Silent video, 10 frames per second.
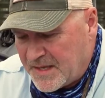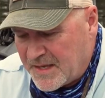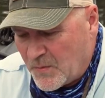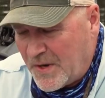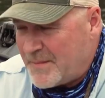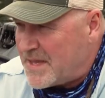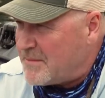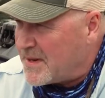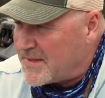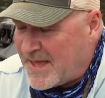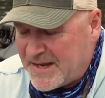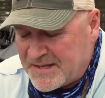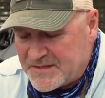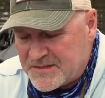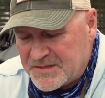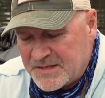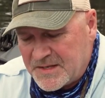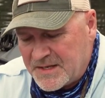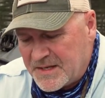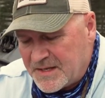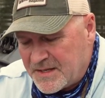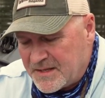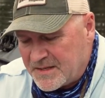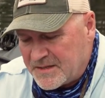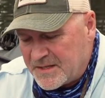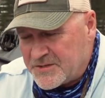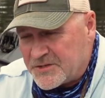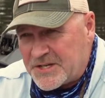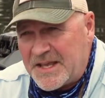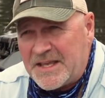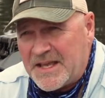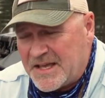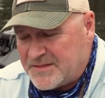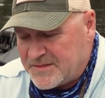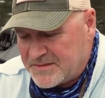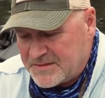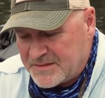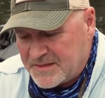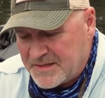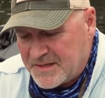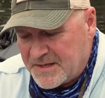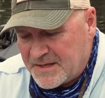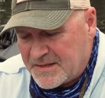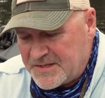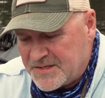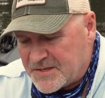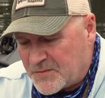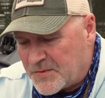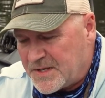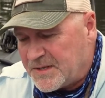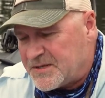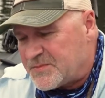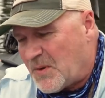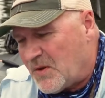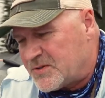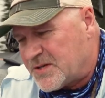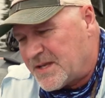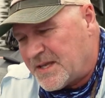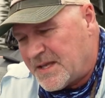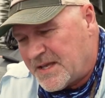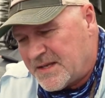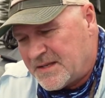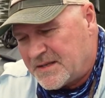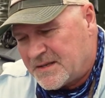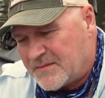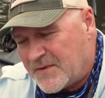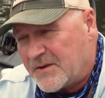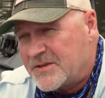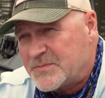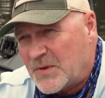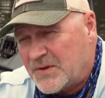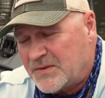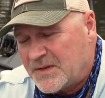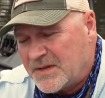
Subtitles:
And what I mean by that is, these are shaky heads. This is a really small shaky head, very small,